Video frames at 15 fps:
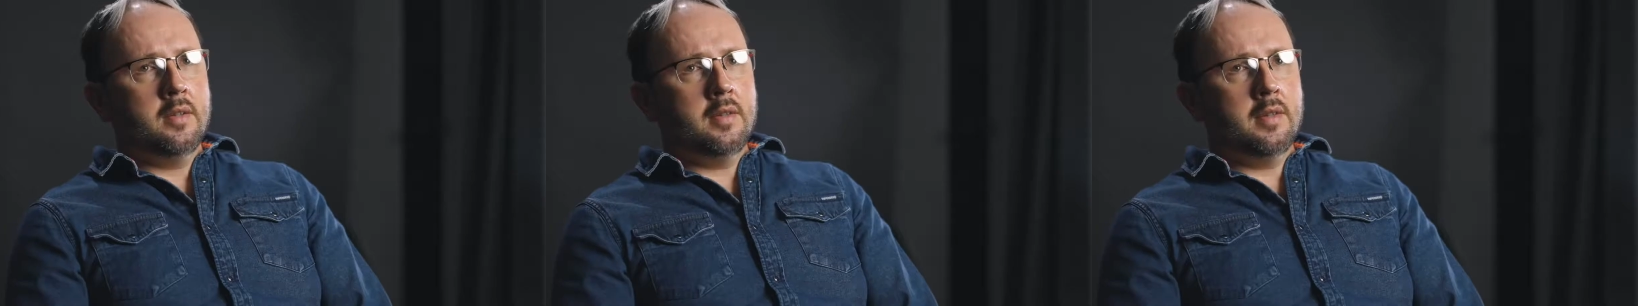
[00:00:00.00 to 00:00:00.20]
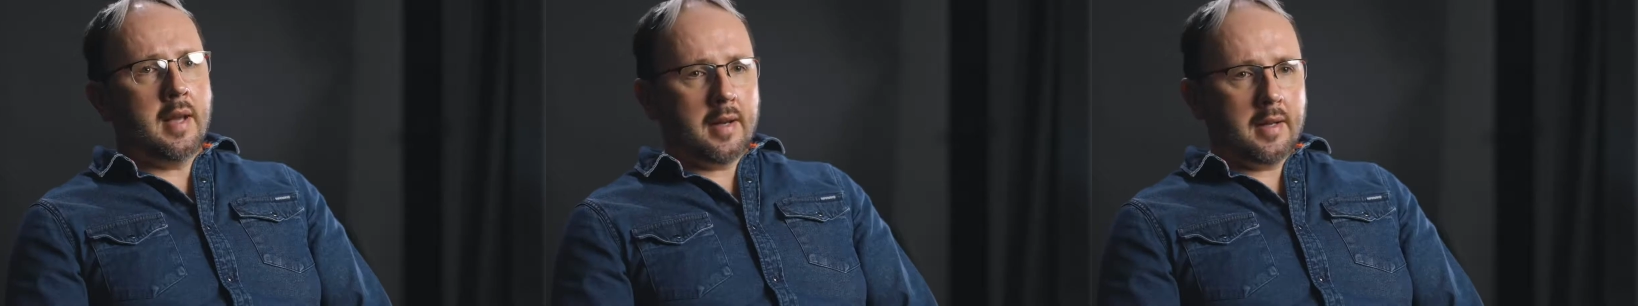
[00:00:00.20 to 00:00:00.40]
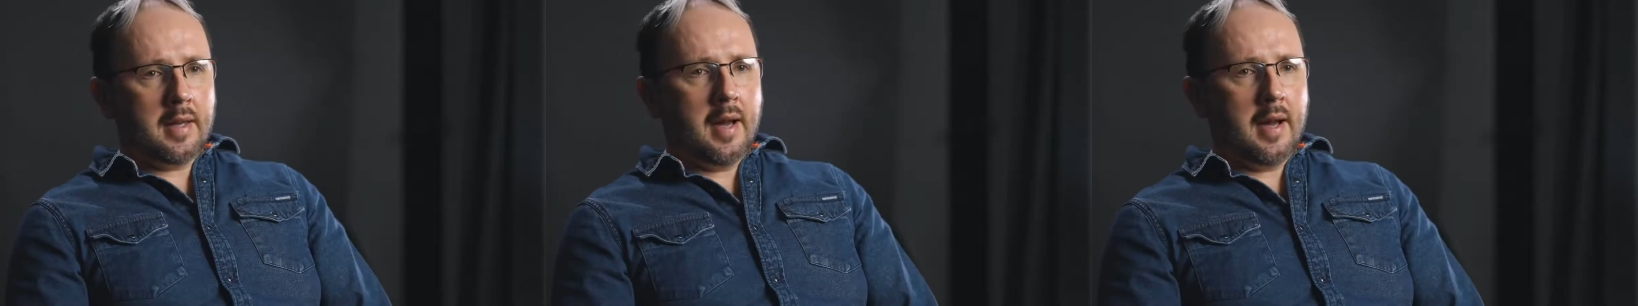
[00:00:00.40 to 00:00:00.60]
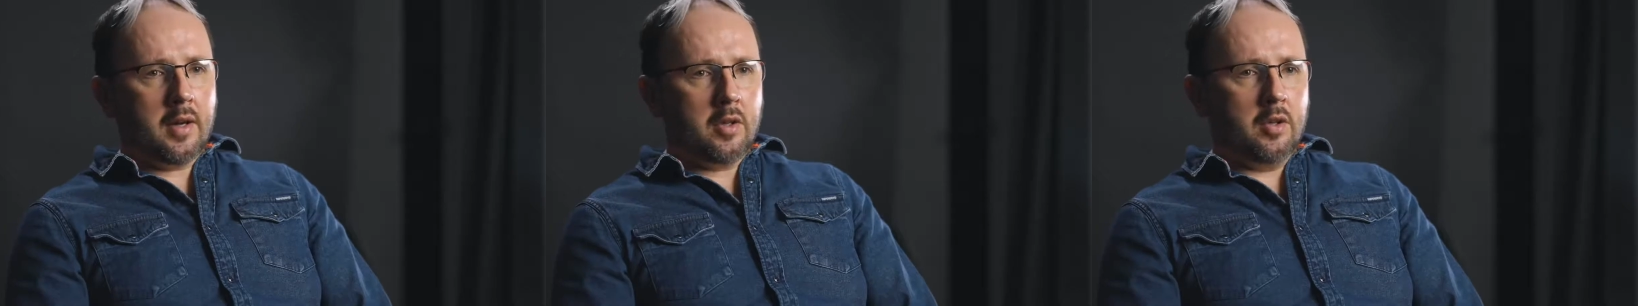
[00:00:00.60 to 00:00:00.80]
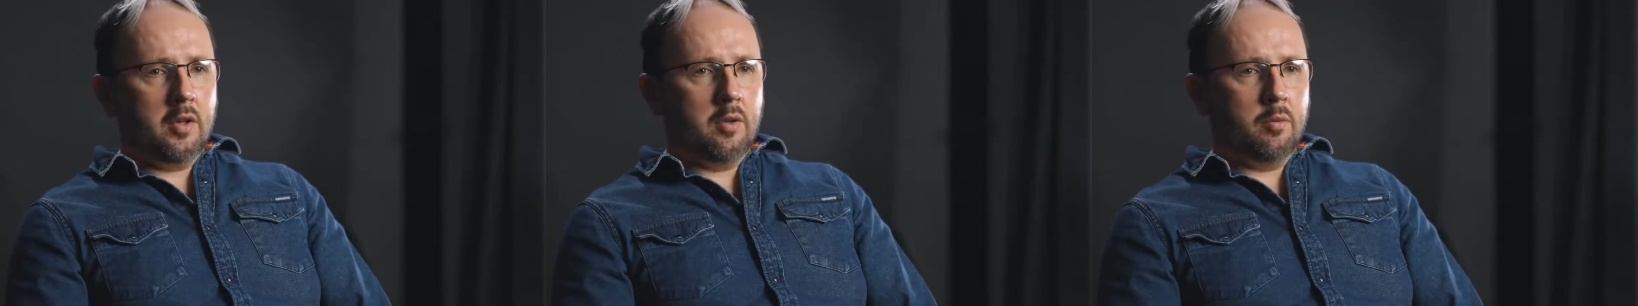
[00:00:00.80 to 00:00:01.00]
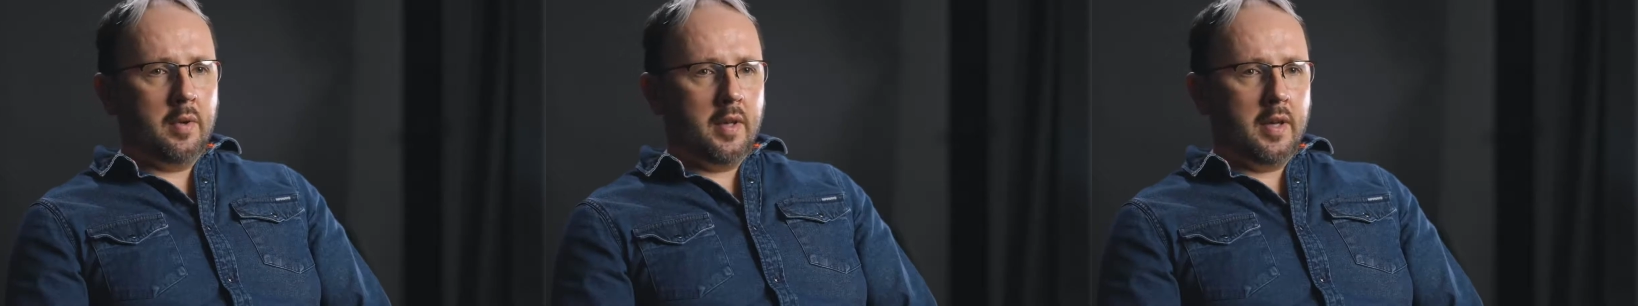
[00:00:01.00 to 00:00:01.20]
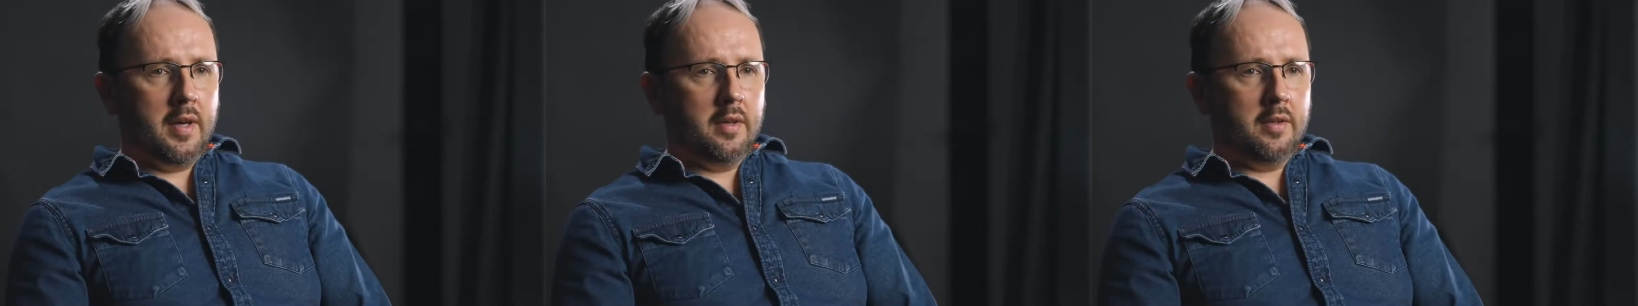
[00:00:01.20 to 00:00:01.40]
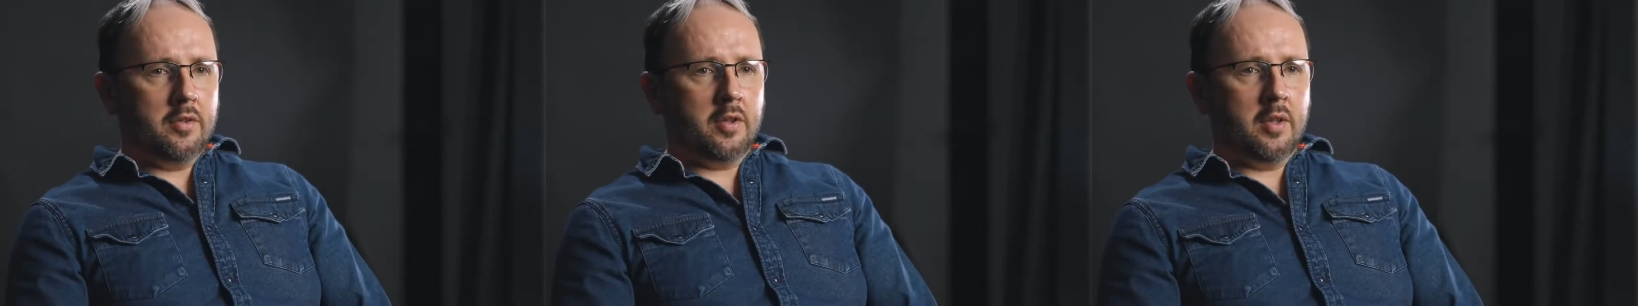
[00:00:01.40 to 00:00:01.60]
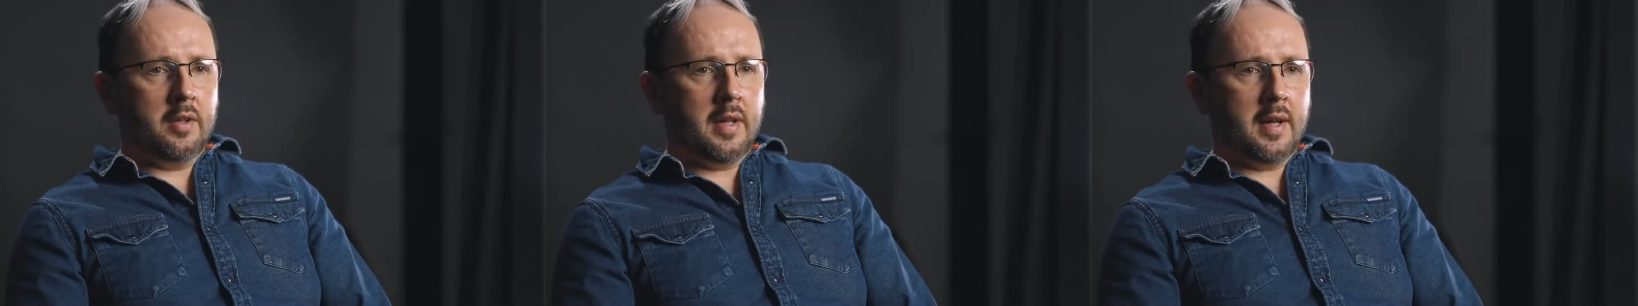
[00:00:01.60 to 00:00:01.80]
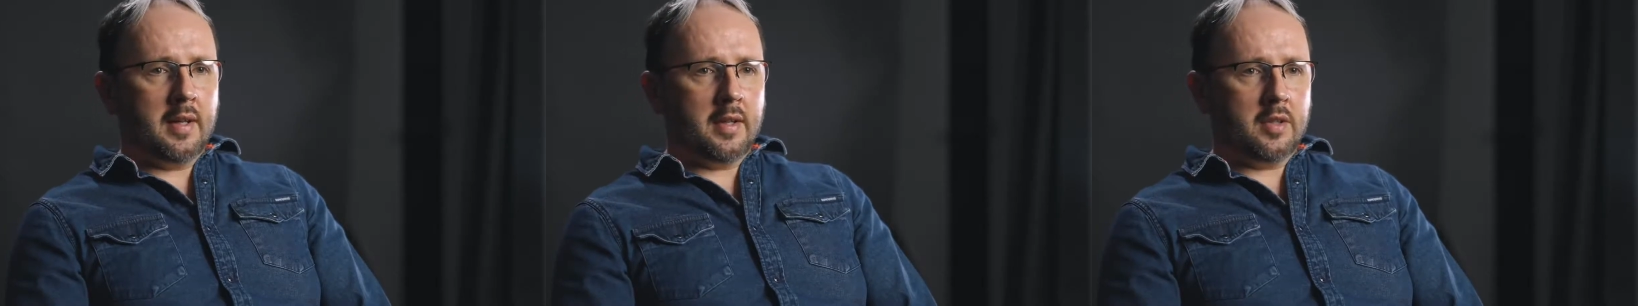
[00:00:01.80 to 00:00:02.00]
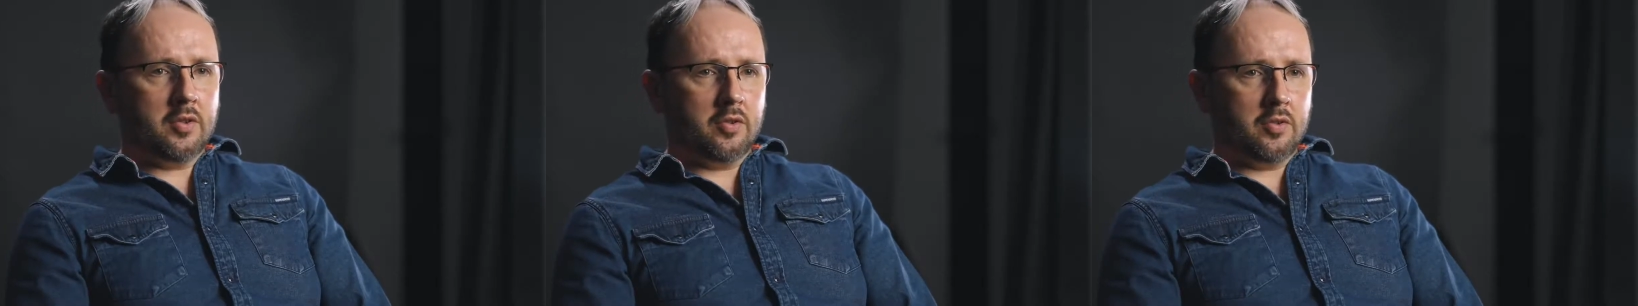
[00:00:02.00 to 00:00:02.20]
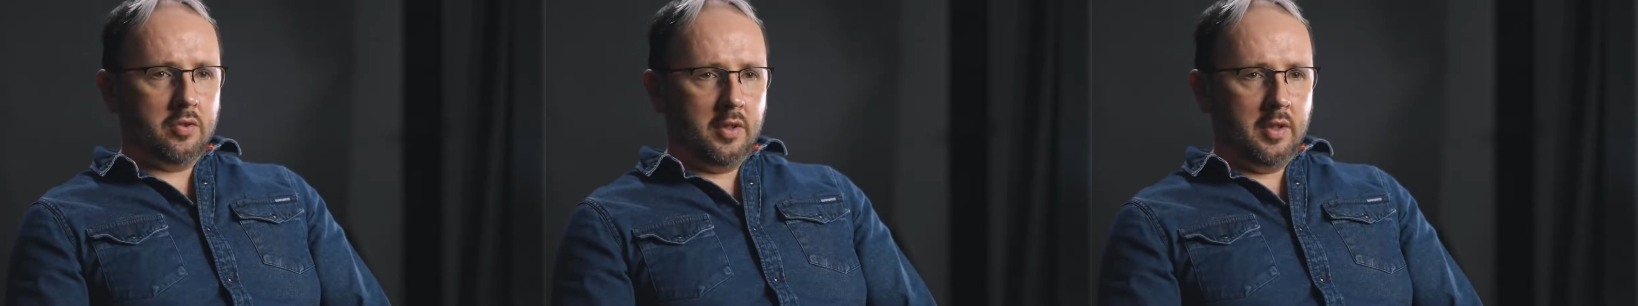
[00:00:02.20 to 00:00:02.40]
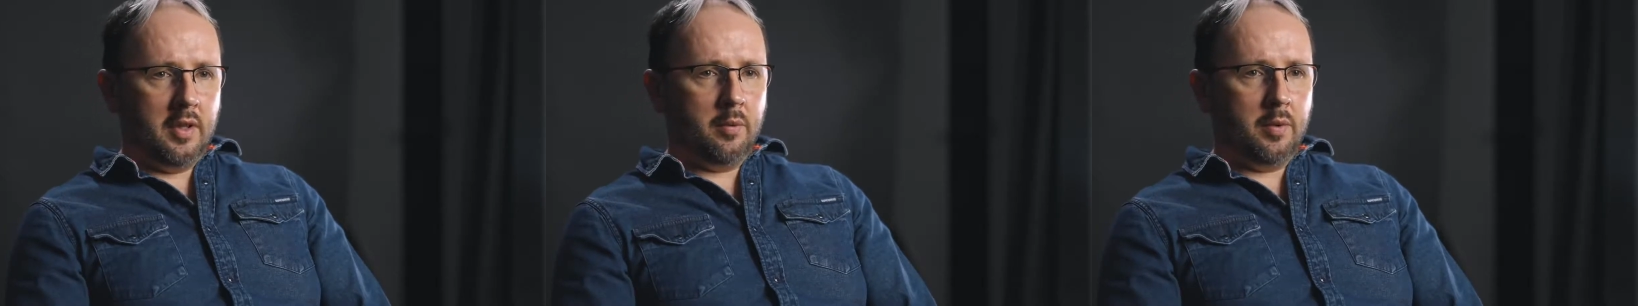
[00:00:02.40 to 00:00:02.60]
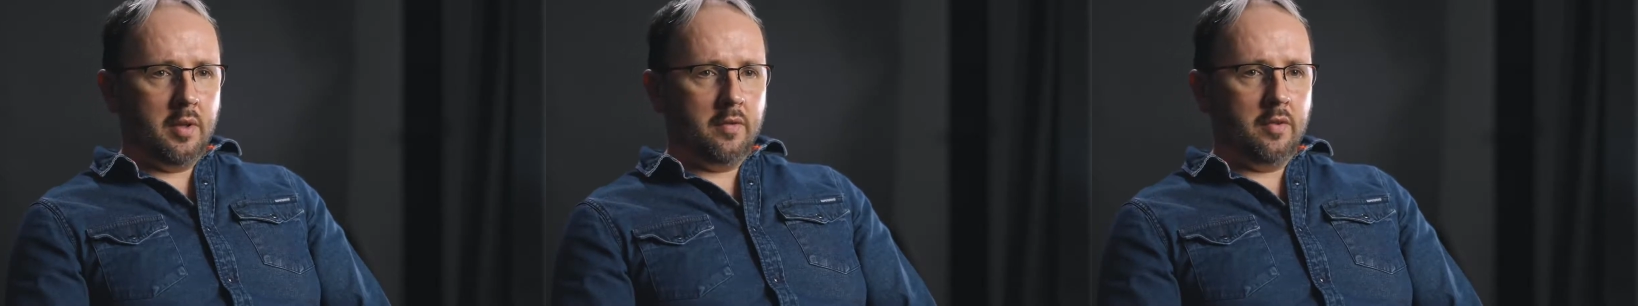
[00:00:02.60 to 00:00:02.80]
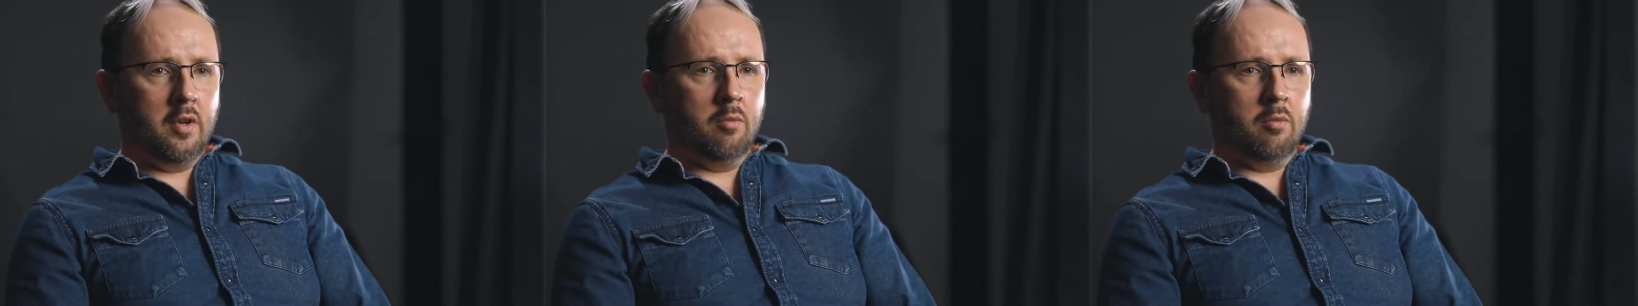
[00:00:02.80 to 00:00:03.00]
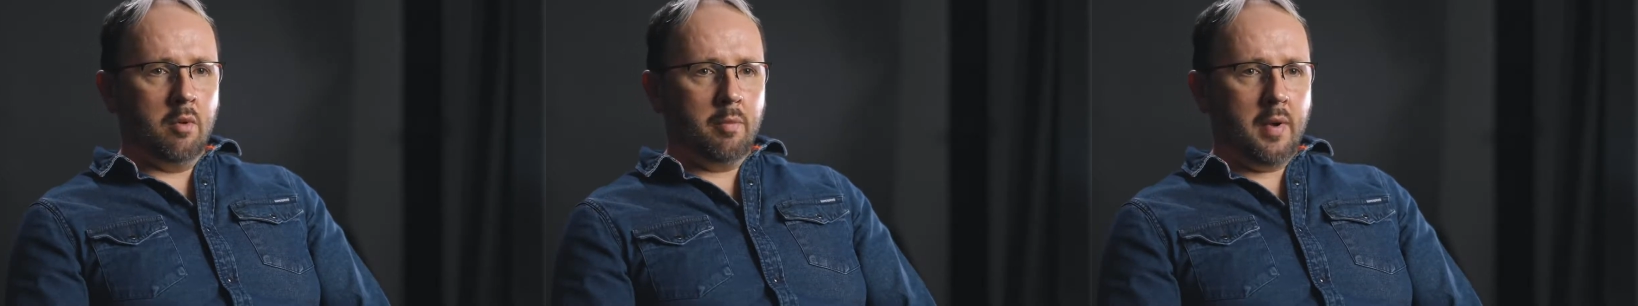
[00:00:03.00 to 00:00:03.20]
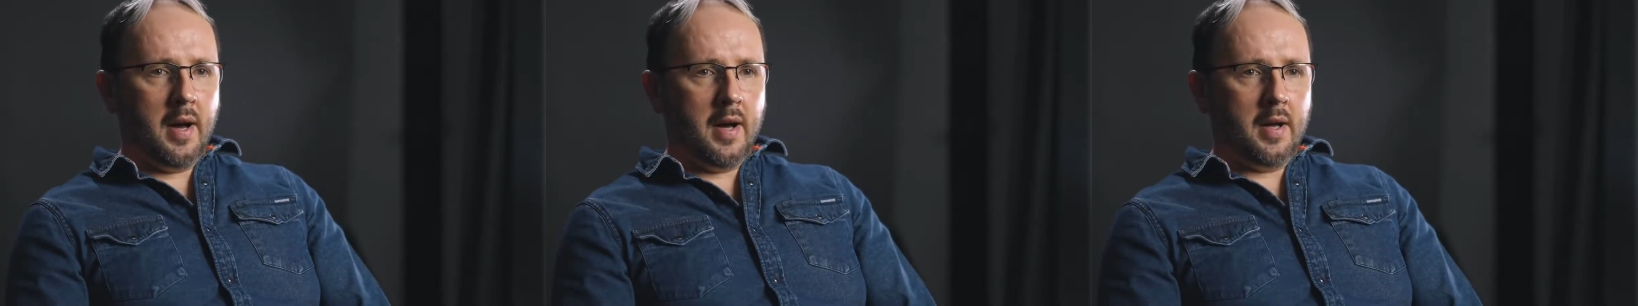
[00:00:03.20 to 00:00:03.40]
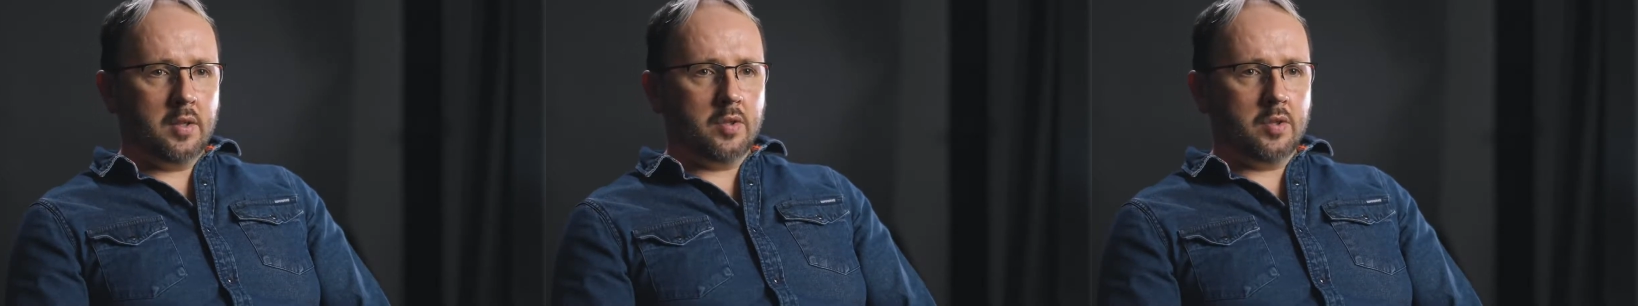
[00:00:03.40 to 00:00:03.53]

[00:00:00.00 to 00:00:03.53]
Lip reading: Dad can't cope with it, so Dad asks us to deal with the funeral part.